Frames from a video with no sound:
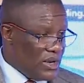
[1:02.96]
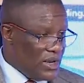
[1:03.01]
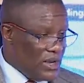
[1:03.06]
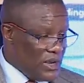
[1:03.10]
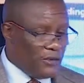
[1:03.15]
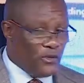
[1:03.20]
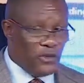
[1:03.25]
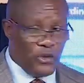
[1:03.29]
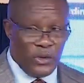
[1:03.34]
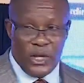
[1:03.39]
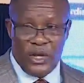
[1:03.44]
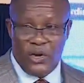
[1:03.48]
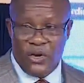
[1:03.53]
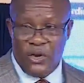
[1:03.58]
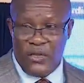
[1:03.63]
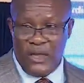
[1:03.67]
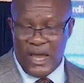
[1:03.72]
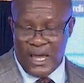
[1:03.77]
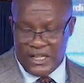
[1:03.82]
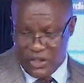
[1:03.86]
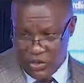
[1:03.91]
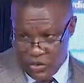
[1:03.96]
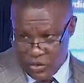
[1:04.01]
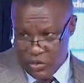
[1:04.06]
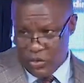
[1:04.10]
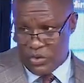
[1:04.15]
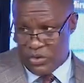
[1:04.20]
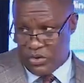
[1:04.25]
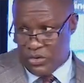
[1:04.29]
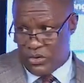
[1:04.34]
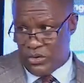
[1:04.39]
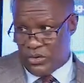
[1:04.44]
If we go that
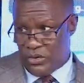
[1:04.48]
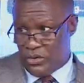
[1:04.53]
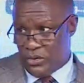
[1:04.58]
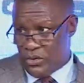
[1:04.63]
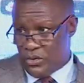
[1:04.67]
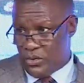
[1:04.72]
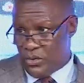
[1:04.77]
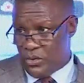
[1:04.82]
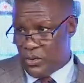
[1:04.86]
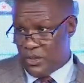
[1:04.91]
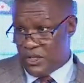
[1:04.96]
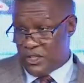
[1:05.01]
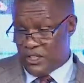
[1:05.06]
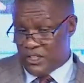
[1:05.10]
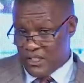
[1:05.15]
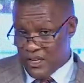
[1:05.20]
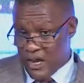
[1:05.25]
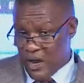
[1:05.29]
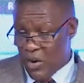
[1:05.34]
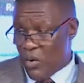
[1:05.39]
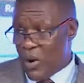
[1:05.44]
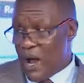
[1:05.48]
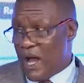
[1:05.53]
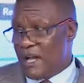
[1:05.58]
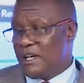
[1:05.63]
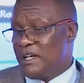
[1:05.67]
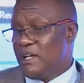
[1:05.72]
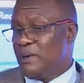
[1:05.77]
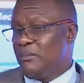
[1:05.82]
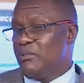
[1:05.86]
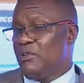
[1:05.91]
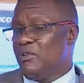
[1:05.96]
route, which is now work
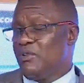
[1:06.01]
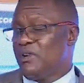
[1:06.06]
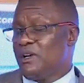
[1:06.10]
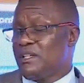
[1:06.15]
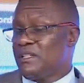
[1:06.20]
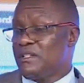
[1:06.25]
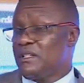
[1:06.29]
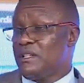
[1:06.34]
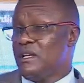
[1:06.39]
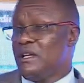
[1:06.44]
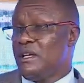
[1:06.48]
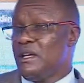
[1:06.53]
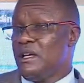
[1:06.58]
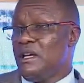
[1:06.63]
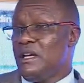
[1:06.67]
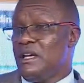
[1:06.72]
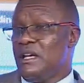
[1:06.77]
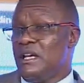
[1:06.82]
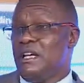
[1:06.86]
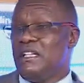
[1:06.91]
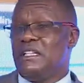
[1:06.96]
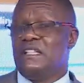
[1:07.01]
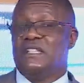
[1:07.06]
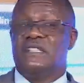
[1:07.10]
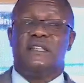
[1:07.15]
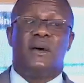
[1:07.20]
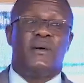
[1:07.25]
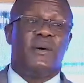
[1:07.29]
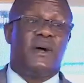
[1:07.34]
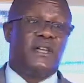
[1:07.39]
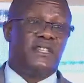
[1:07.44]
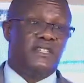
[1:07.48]
in progress, it is
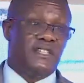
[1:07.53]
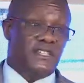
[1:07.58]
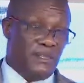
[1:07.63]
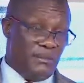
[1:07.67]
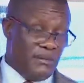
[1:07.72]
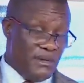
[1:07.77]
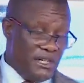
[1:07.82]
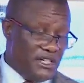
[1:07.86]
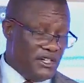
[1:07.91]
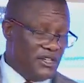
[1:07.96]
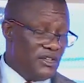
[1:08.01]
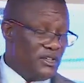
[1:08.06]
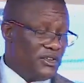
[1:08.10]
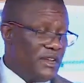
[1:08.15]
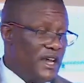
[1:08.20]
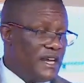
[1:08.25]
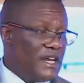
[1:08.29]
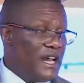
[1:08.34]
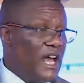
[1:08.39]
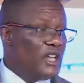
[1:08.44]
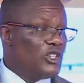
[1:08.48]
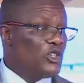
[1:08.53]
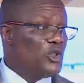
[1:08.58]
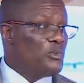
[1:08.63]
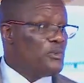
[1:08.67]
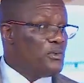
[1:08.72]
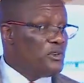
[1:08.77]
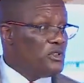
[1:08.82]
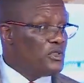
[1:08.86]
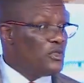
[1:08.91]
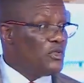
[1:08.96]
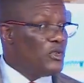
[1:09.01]
our estimation that as
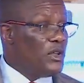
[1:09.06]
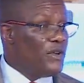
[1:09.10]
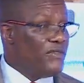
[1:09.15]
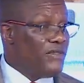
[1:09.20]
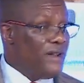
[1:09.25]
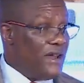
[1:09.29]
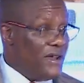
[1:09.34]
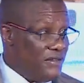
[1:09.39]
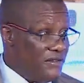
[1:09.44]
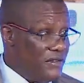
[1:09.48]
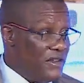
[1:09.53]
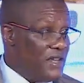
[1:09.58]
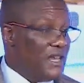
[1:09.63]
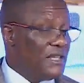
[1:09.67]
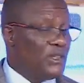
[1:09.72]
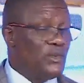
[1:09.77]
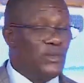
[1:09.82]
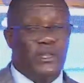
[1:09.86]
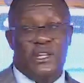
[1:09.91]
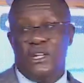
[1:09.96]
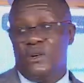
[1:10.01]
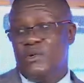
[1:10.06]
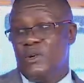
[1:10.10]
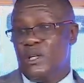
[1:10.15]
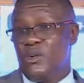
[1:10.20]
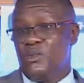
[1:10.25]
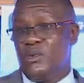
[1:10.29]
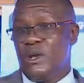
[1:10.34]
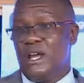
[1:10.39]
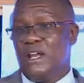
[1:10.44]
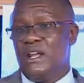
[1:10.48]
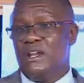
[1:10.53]
opposed to the five years within which
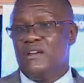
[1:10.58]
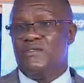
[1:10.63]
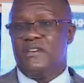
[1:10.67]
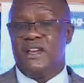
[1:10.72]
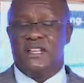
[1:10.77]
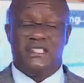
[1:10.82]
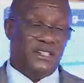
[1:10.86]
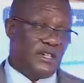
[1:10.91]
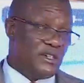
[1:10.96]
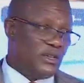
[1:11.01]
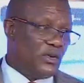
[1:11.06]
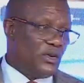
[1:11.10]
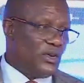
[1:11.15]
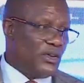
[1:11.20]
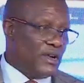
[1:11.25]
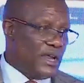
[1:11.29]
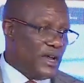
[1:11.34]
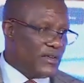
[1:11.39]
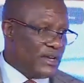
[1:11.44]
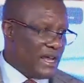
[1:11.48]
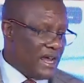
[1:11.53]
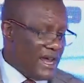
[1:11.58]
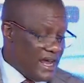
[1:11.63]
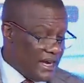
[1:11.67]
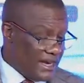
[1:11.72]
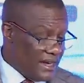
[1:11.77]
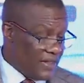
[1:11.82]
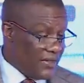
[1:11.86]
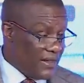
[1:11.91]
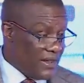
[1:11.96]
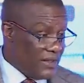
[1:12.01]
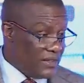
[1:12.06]
we had envisaged to roll out
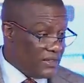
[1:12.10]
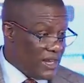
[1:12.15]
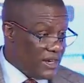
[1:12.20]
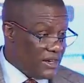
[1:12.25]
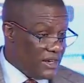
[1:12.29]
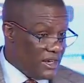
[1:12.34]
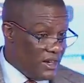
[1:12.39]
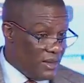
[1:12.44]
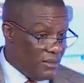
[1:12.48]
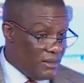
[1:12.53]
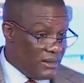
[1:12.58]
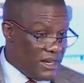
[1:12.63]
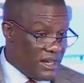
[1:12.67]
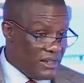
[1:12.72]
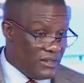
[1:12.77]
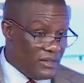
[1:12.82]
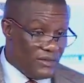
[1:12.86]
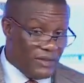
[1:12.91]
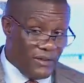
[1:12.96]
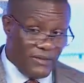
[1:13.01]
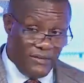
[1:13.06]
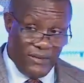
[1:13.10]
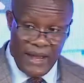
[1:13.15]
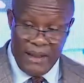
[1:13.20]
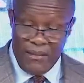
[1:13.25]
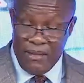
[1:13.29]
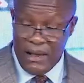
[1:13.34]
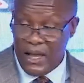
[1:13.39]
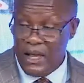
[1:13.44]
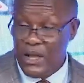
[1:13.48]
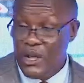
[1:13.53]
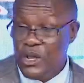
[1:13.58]
100,000 kilometers of the
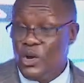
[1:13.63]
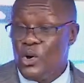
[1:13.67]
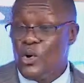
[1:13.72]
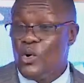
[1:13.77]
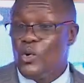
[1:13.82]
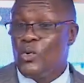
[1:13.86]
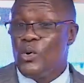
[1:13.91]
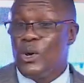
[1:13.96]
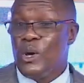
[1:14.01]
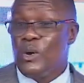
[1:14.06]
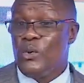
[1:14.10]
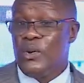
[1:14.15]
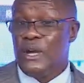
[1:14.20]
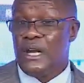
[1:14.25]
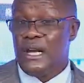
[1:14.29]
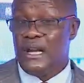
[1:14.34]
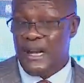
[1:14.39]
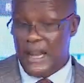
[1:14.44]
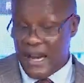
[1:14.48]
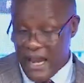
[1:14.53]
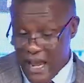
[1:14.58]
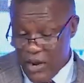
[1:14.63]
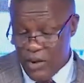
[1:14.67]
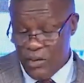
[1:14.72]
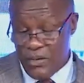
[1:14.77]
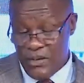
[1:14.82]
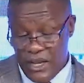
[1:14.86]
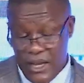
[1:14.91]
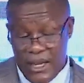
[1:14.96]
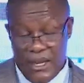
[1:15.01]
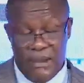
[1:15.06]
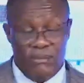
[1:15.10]
fiber, we will now
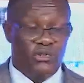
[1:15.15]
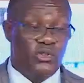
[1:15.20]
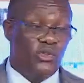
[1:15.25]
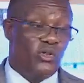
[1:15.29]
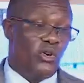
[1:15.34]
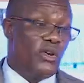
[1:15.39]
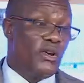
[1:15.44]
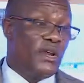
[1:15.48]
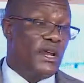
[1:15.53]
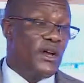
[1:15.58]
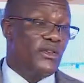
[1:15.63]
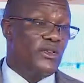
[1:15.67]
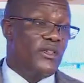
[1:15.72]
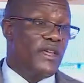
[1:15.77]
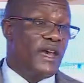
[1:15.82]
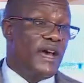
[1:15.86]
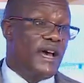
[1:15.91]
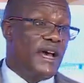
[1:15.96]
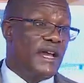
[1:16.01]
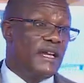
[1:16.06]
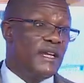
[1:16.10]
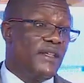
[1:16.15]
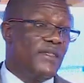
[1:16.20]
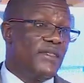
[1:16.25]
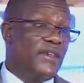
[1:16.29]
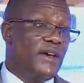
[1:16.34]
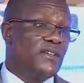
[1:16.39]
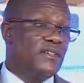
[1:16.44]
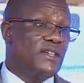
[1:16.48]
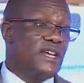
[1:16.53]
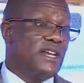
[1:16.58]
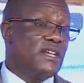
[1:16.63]
be able to roll out the
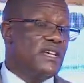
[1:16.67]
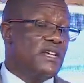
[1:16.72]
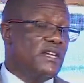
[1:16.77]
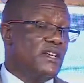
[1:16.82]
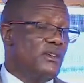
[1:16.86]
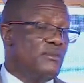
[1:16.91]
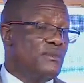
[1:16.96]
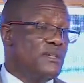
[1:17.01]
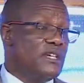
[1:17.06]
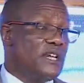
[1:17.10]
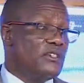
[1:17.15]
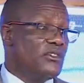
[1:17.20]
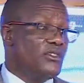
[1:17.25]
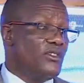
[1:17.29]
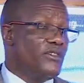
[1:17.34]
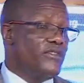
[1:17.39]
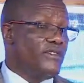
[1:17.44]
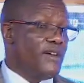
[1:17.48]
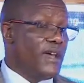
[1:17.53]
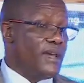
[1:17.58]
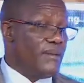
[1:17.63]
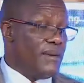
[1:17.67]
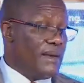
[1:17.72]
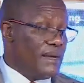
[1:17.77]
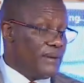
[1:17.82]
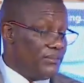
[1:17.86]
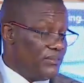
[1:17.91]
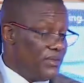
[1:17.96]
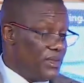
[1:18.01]
100,000 kilometers of fiber